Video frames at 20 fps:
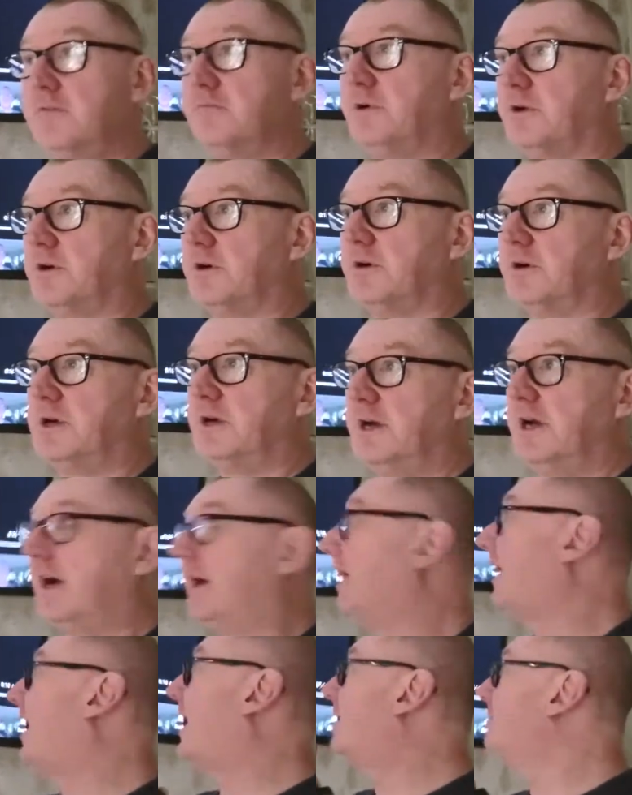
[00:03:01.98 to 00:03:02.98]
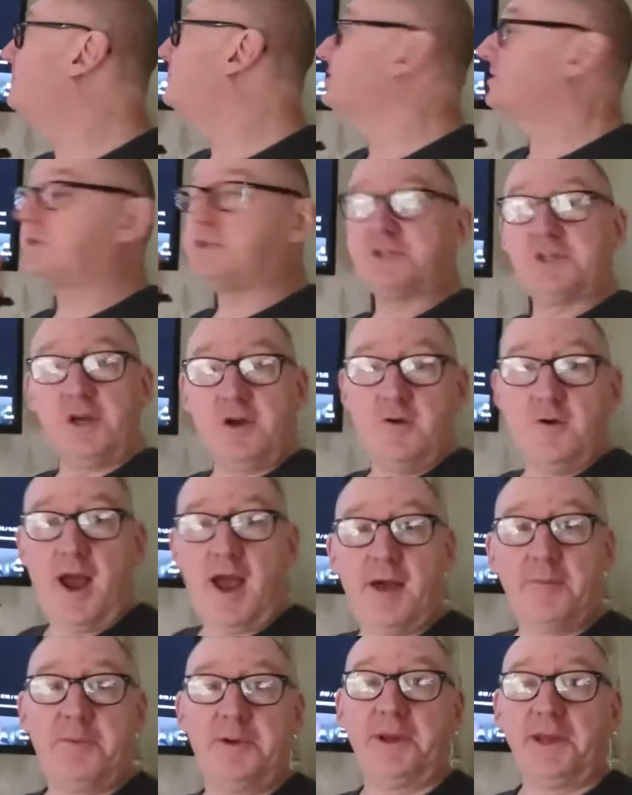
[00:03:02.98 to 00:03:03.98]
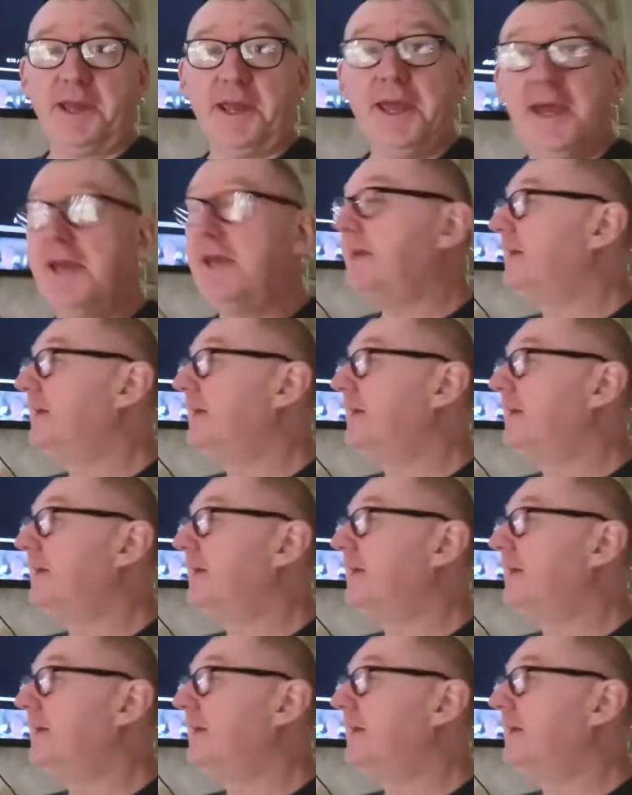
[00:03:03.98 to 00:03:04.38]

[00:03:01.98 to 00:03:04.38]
But I'm just so happy